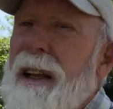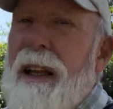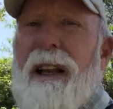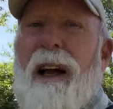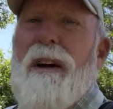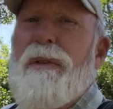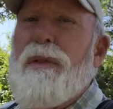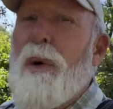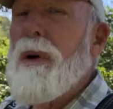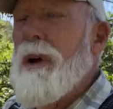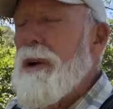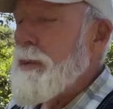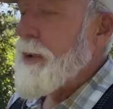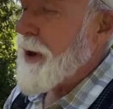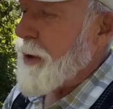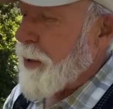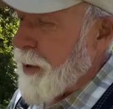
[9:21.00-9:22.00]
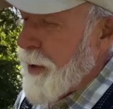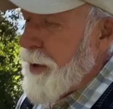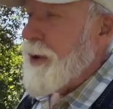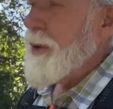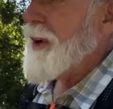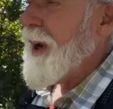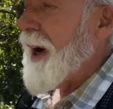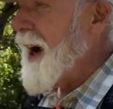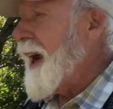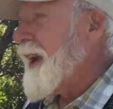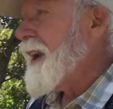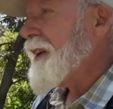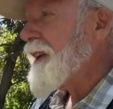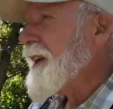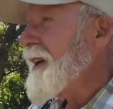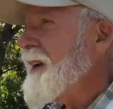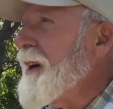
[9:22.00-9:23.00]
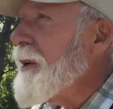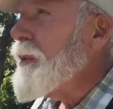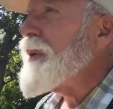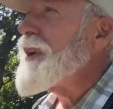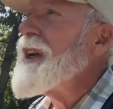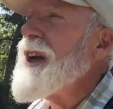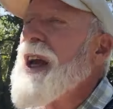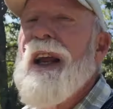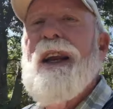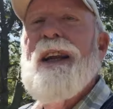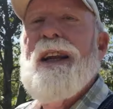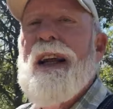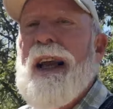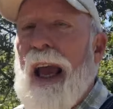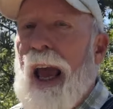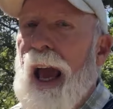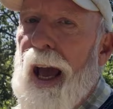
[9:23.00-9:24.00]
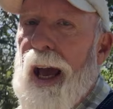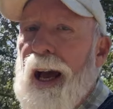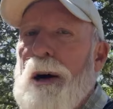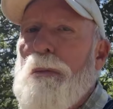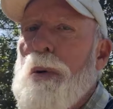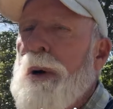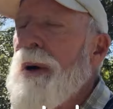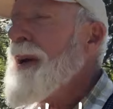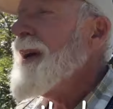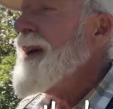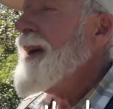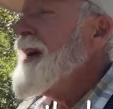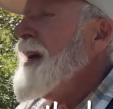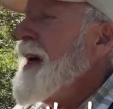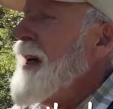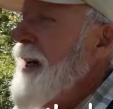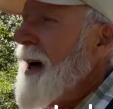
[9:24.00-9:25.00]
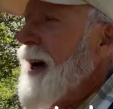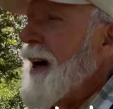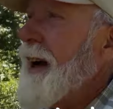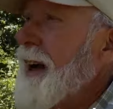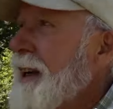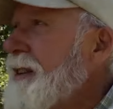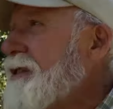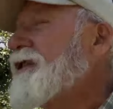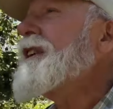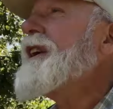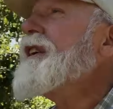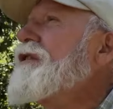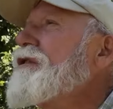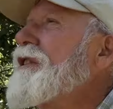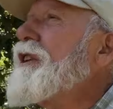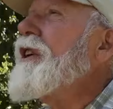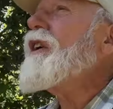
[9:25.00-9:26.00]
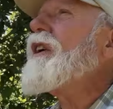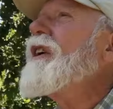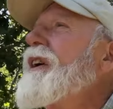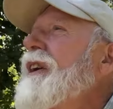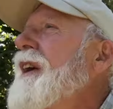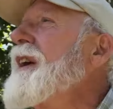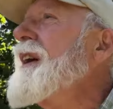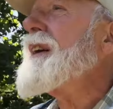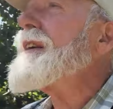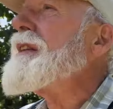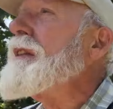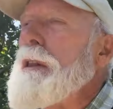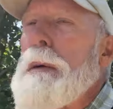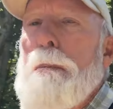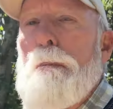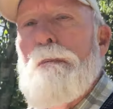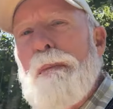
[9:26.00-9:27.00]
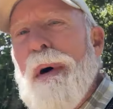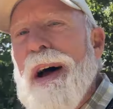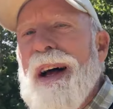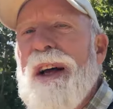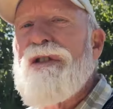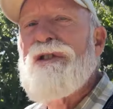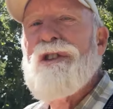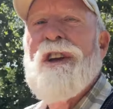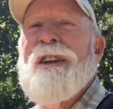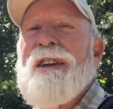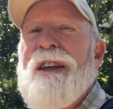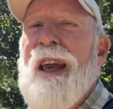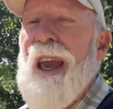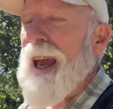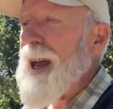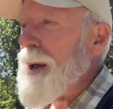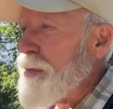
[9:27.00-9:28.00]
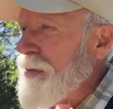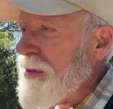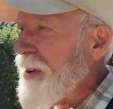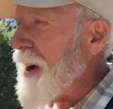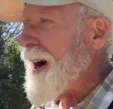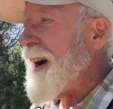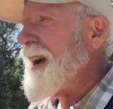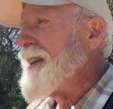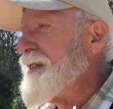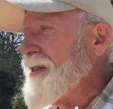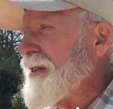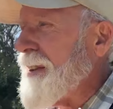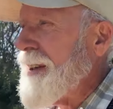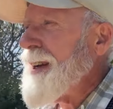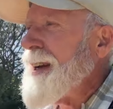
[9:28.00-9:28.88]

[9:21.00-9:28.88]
Now, if you want to be a rude hiker, when you get into camp, insist on the best campsites.